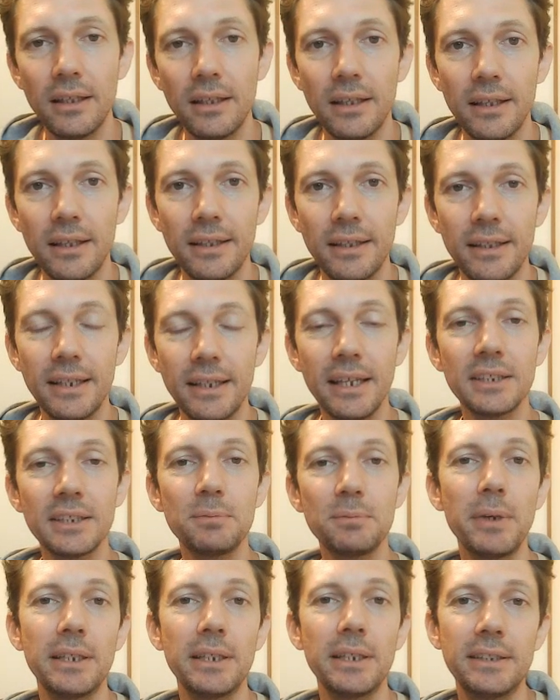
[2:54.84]
The next
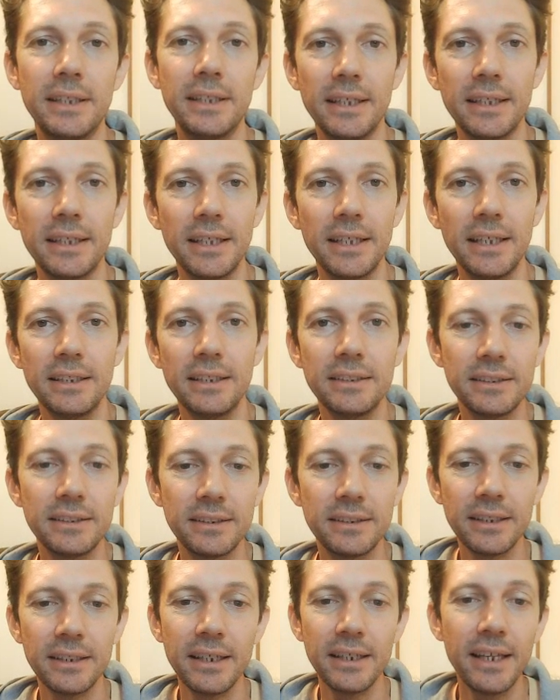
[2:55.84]
best thing is
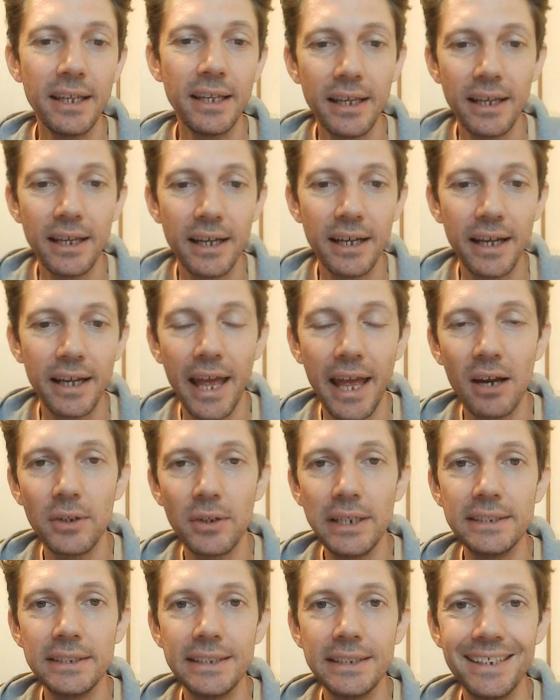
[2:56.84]
how
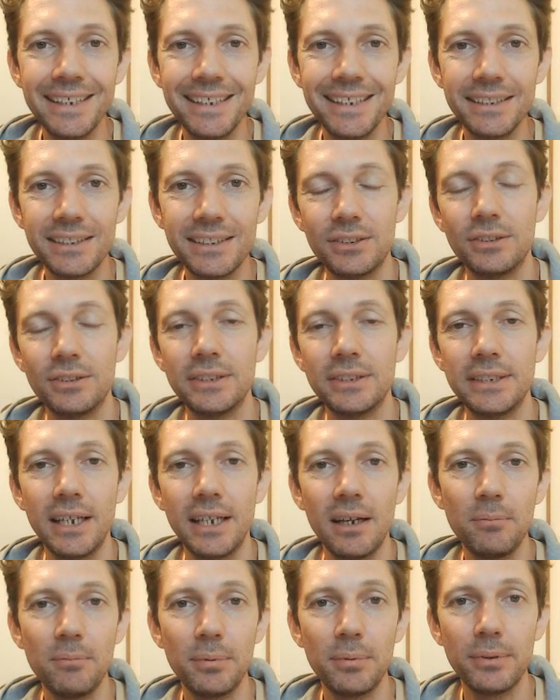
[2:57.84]
easy it is to set
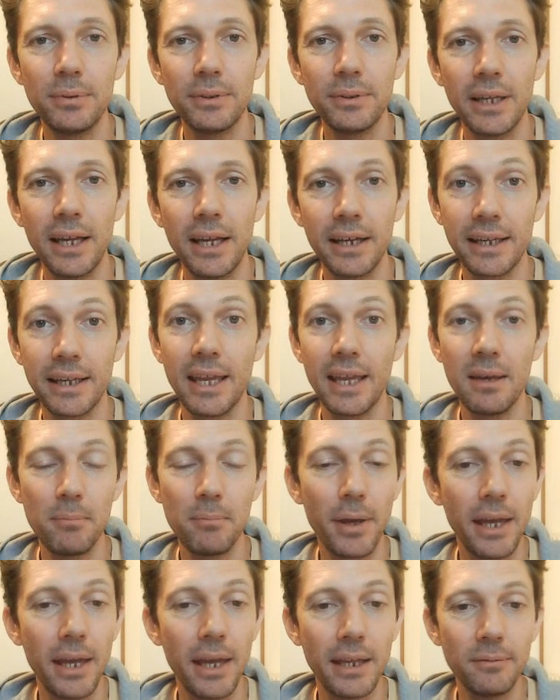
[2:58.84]
up a
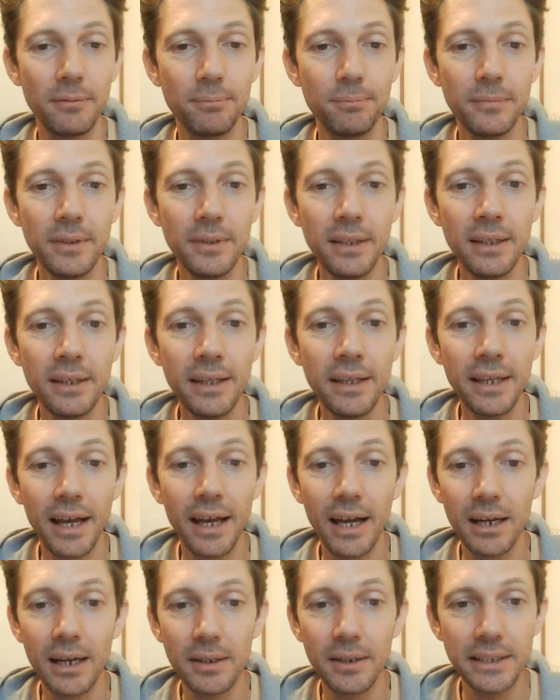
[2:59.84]
campaign.
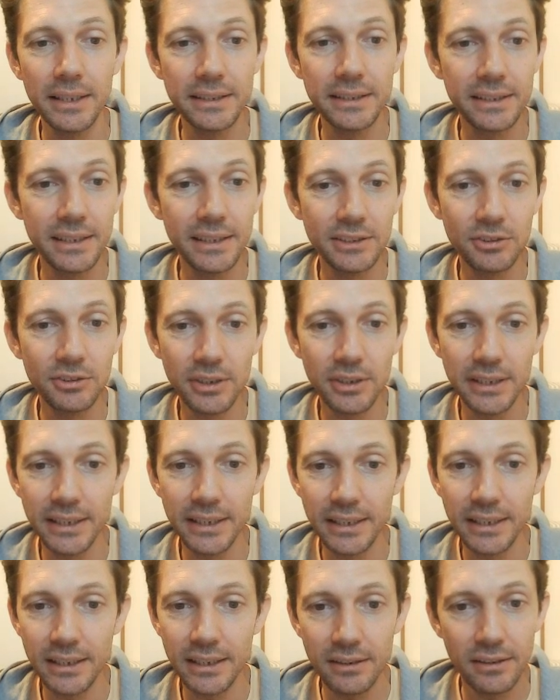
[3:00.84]
It's
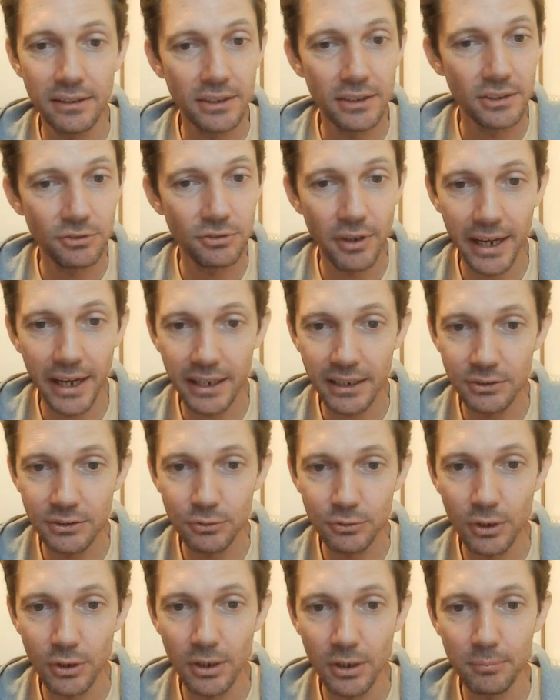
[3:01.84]
literally drag and
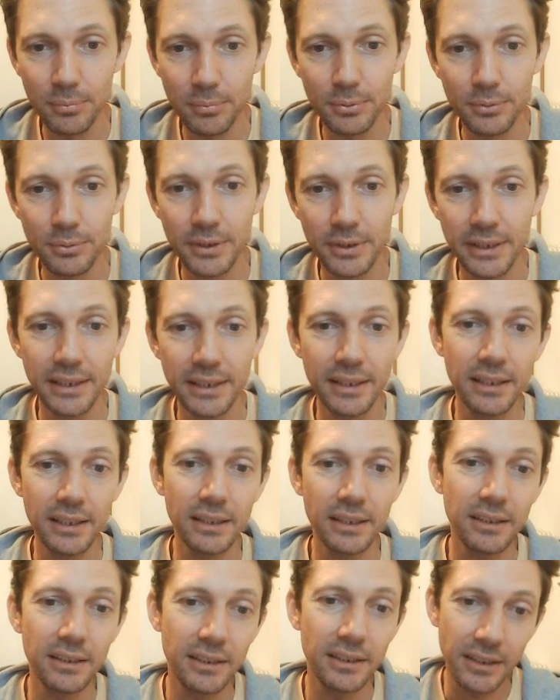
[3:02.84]
drop,
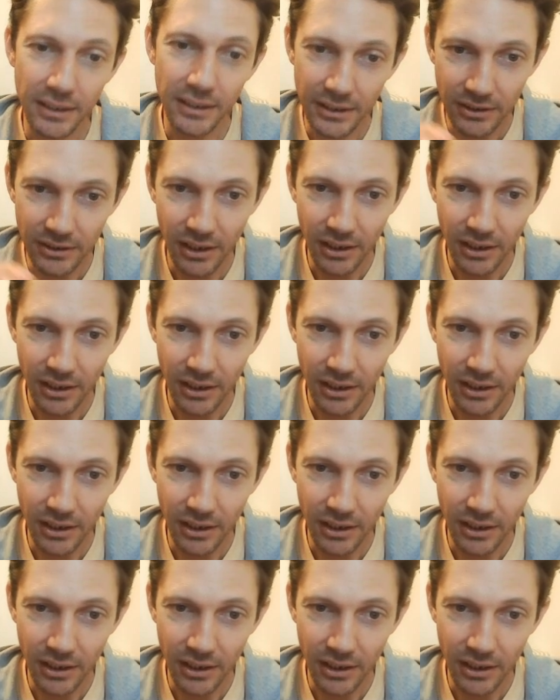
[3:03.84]
kind